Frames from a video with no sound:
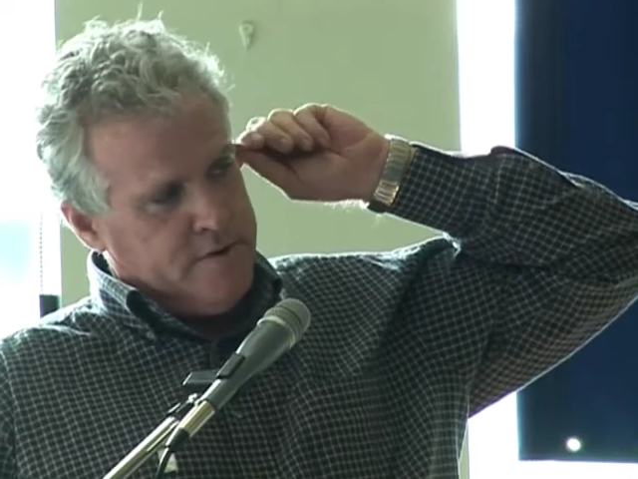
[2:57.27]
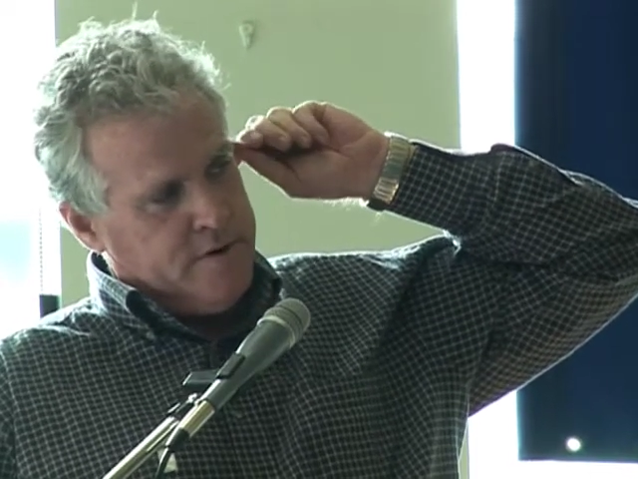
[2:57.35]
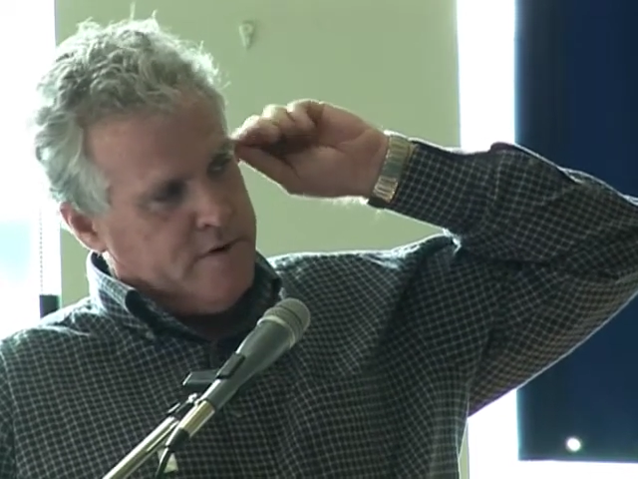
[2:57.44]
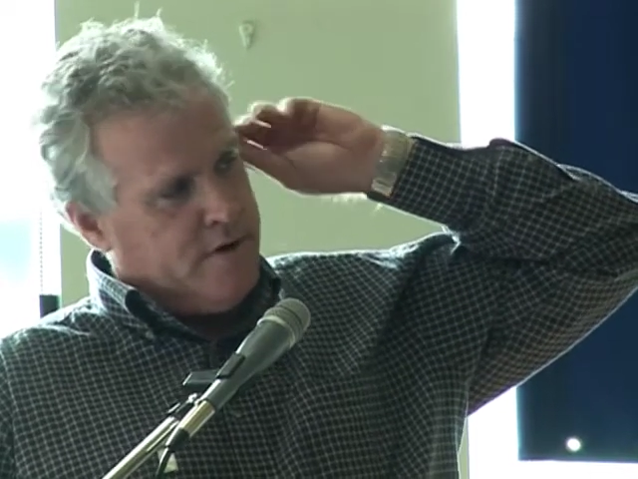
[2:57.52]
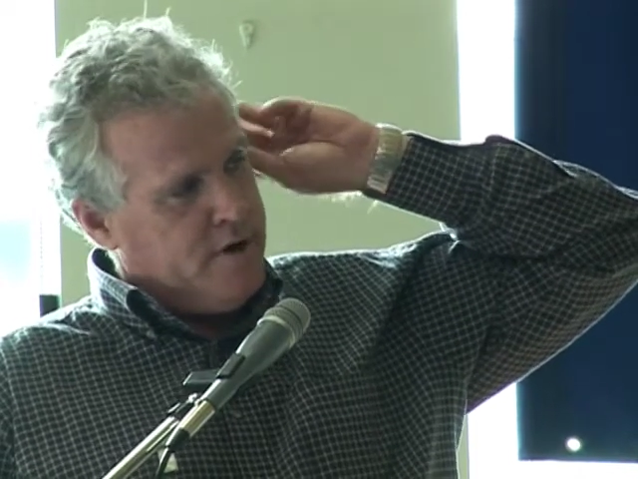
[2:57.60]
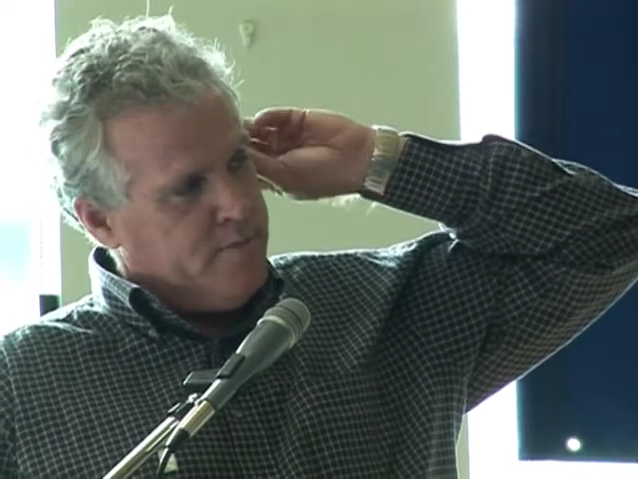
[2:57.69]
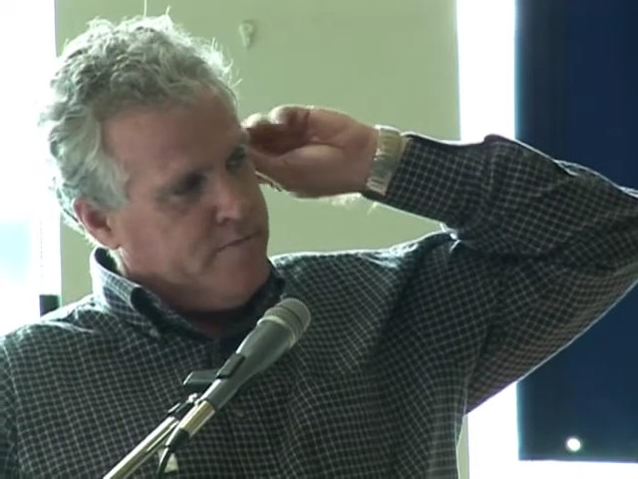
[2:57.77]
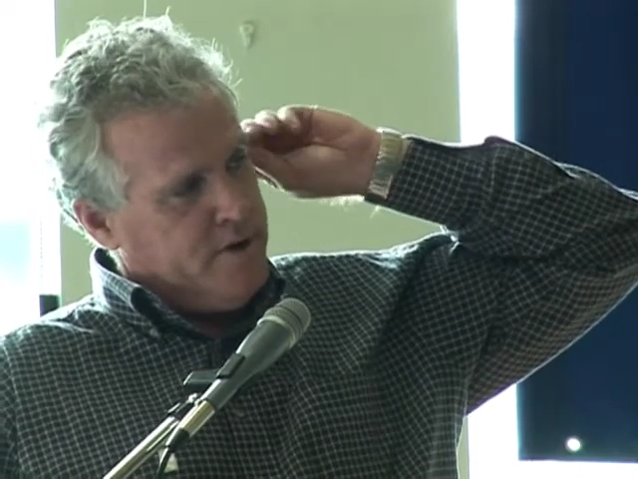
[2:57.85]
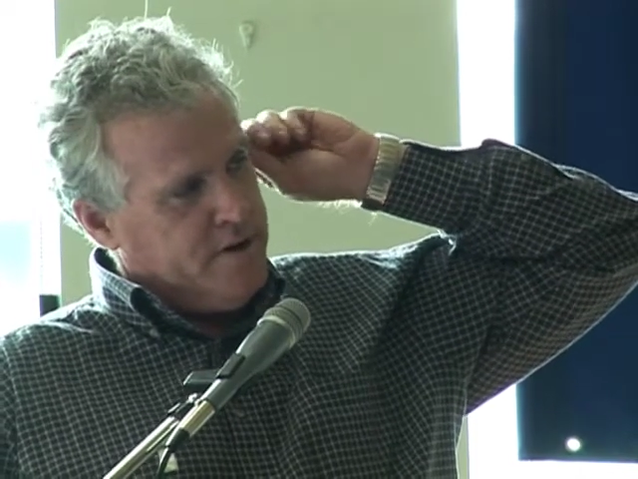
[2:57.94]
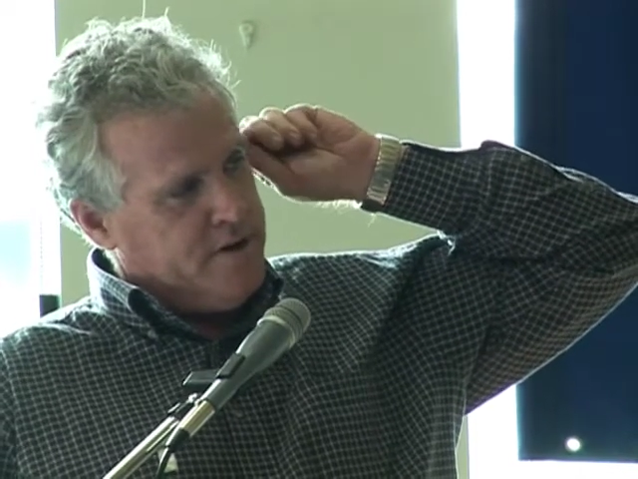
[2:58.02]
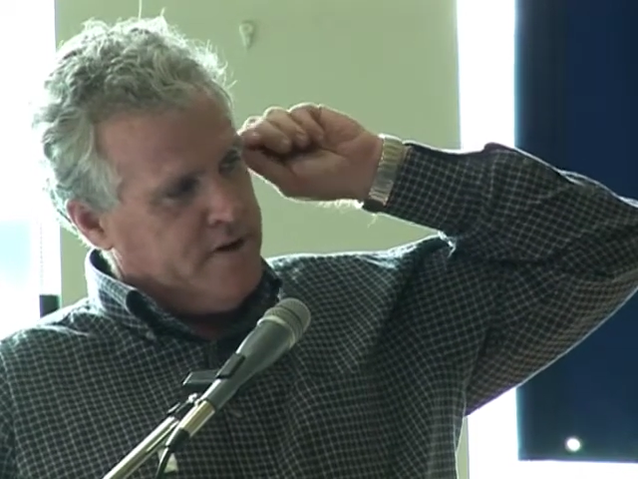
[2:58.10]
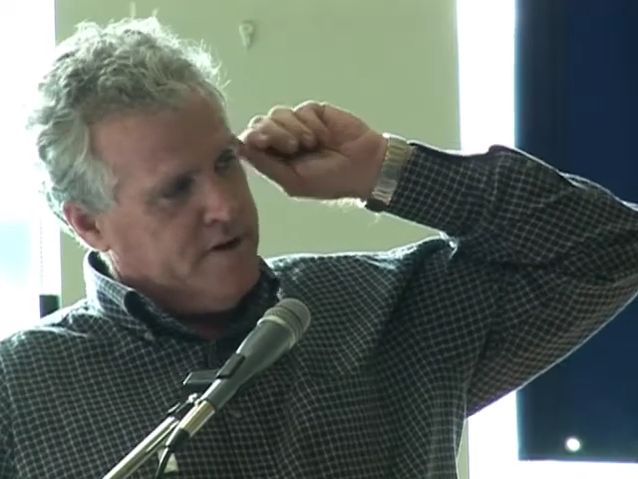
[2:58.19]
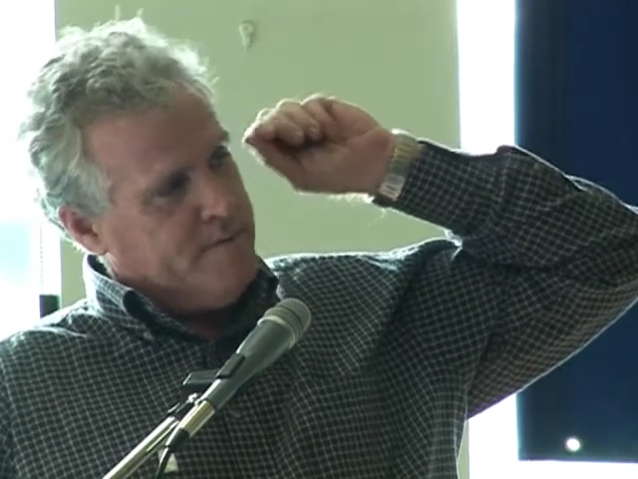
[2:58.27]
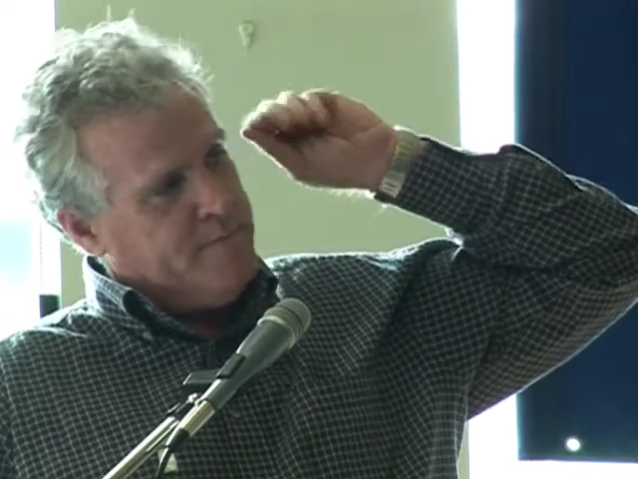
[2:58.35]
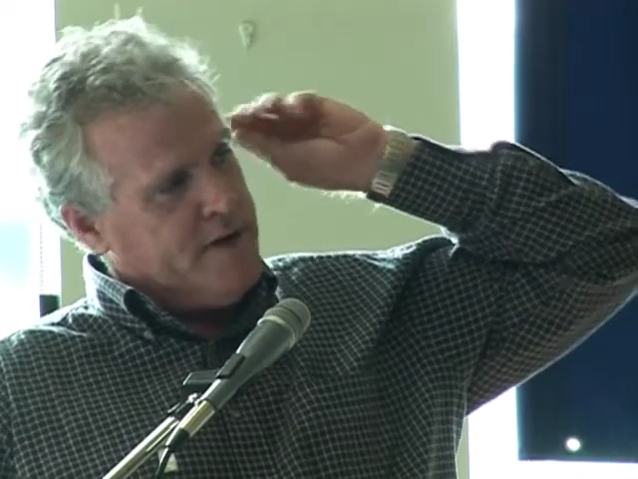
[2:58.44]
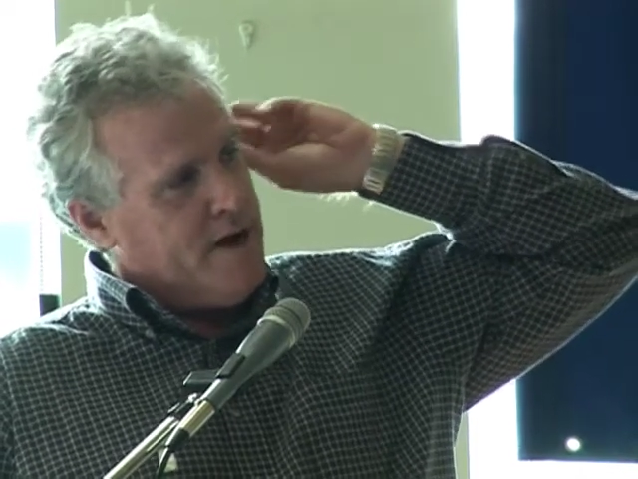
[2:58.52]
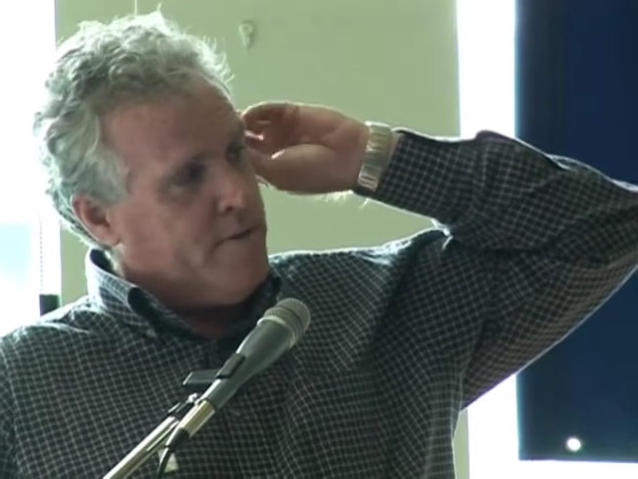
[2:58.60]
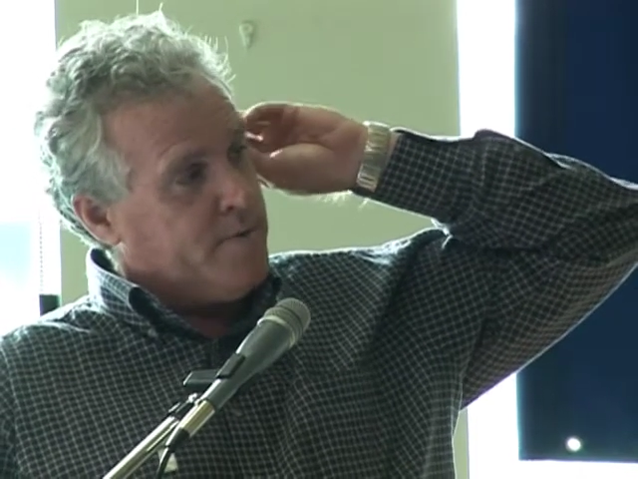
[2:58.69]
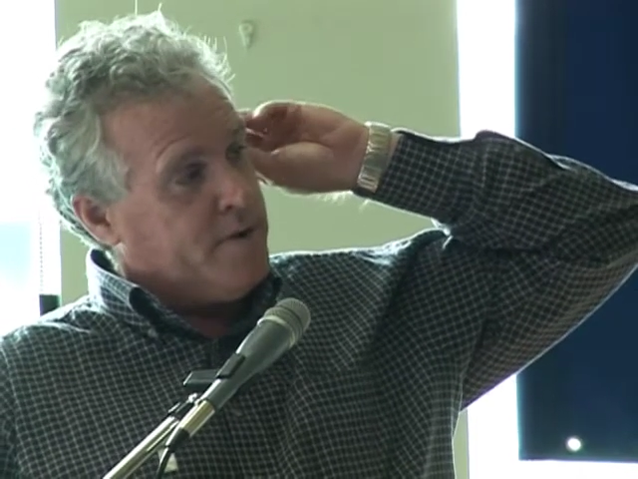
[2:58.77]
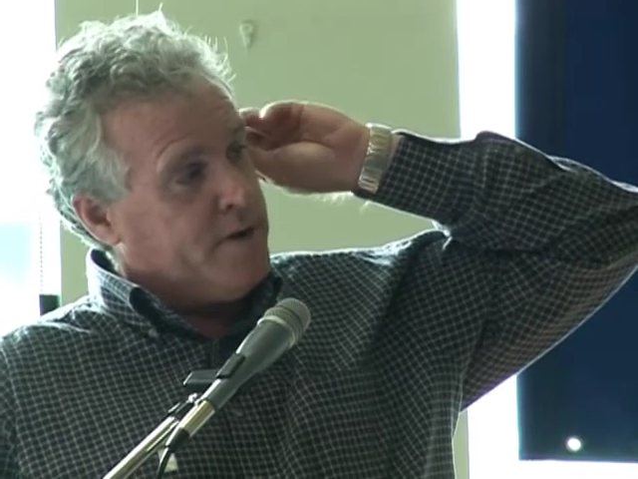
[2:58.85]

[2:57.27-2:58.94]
inability to be able to